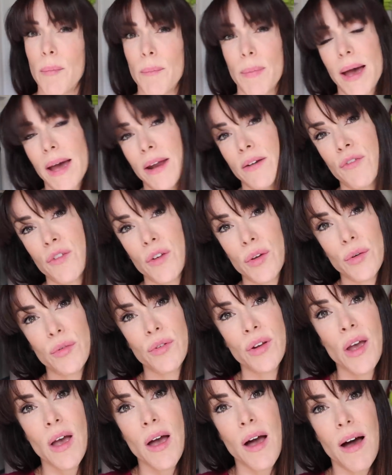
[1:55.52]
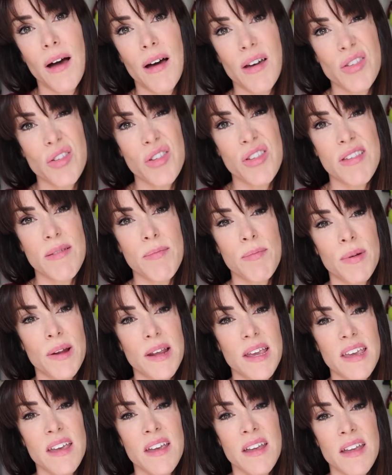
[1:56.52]
on bad food. I just
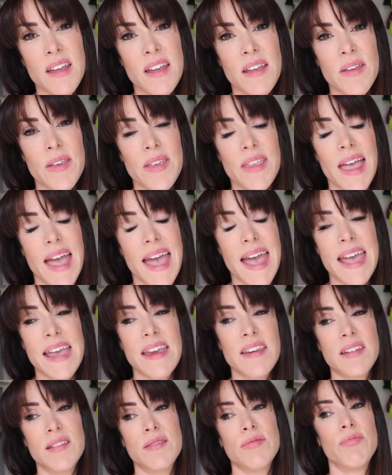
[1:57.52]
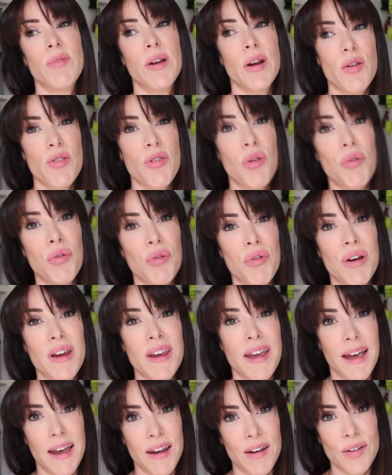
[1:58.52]
simply ate when I was
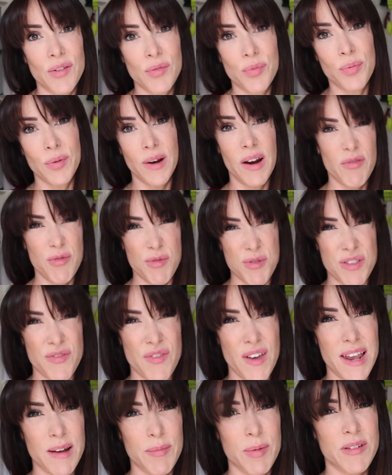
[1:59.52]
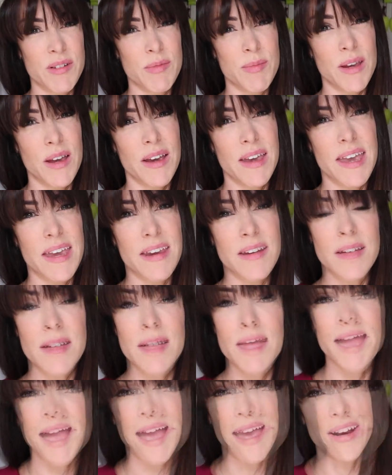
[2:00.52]
hungry and whatever was available to me, I
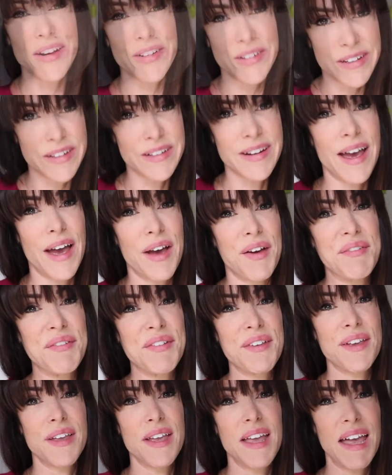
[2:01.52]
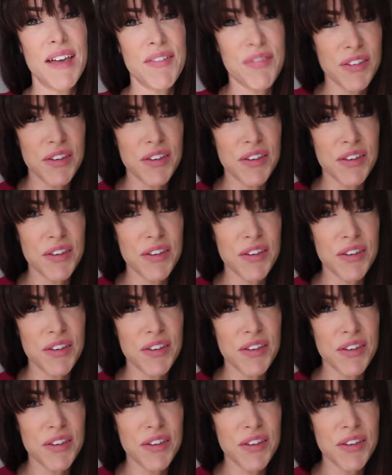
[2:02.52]
ate. And I did have a